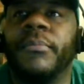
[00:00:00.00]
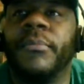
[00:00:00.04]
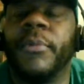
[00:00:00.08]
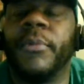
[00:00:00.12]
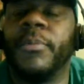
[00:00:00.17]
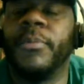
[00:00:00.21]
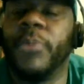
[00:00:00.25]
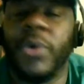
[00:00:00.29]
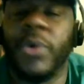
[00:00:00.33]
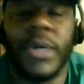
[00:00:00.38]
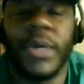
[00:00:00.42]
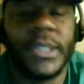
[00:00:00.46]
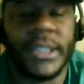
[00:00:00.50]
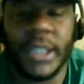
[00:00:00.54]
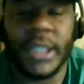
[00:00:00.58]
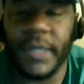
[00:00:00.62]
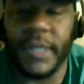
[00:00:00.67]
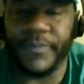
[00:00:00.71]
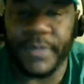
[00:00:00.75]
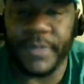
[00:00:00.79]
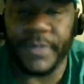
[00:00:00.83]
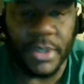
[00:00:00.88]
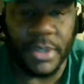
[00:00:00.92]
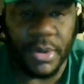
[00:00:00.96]
more
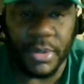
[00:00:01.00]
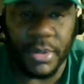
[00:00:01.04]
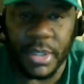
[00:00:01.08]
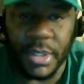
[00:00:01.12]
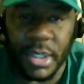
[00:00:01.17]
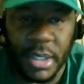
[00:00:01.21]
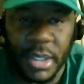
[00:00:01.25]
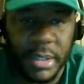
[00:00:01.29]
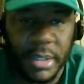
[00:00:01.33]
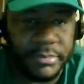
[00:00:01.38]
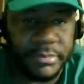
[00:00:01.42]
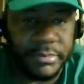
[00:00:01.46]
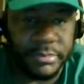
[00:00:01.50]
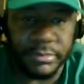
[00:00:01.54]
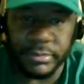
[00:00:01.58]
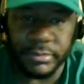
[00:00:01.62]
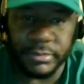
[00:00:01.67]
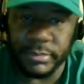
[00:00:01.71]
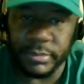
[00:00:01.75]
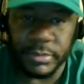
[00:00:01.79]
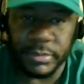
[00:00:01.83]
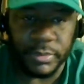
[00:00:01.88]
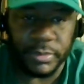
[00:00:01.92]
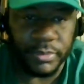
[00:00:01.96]
stuff is gonna come
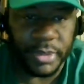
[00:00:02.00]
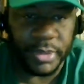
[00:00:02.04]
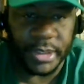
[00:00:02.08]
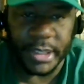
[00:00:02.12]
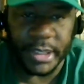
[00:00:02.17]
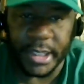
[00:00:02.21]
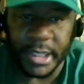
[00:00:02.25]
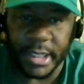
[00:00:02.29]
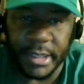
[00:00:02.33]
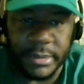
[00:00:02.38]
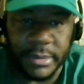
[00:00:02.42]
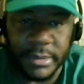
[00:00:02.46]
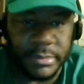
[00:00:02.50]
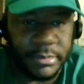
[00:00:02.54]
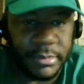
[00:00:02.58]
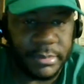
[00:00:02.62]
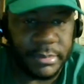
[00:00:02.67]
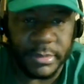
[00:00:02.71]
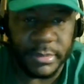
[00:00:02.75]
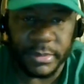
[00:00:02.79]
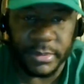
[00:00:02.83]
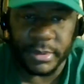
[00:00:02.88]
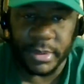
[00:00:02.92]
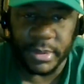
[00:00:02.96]
within
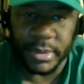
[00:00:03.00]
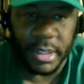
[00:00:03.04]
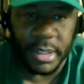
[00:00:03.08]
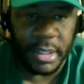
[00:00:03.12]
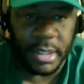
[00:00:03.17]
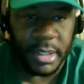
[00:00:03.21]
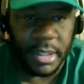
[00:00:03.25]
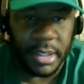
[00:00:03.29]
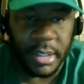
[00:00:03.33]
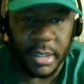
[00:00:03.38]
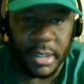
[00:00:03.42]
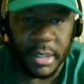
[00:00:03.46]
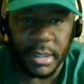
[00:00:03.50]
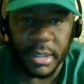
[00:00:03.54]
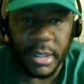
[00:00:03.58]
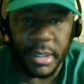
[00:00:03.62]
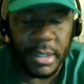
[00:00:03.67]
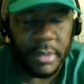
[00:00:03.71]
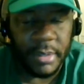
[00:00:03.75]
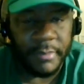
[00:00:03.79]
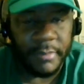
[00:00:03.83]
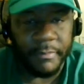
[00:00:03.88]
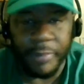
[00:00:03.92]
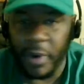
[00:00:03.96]
uh
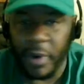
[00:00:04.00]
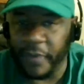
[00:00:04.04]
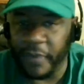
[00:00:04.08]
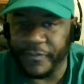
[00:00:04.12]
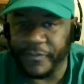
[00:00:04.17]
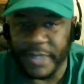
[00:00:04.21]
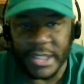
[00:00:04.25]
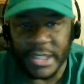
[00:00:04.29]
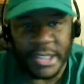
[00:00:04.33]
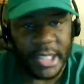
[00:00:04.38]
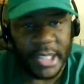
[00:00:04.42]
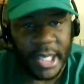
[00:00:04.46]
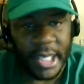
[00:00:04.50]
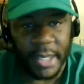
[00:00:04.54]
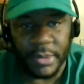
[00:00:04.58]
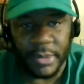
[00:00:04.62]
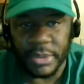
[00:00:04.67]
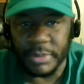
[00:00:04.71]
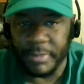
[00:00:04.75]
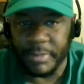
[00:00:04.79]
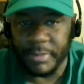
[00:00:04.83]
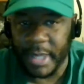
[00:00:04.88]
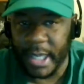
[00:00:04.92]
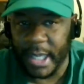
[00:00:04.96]
both the
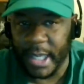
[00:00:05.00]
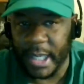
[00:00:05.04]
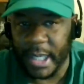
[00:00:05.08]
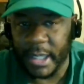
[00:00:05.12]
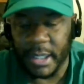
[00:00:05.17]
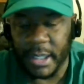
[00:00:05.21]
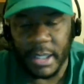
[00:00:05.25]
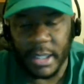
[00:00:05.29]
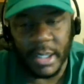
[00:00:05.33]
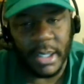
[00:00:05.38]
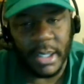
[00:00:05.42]
channels, man.